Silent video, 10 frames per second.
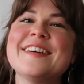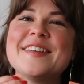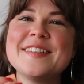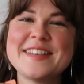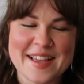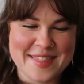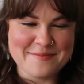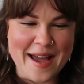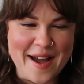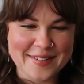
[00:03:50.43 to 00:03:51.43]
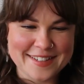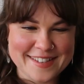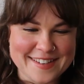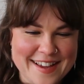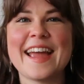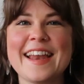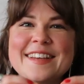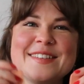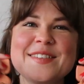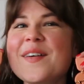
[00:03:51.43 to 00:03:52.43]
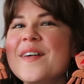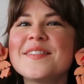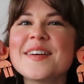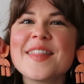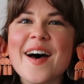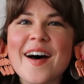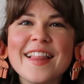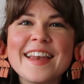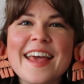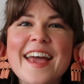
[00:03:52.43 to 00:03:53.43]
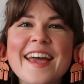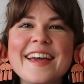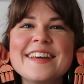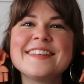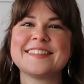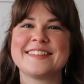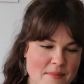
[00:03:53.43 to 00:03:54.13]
Go check them out and enjoy for the holidays.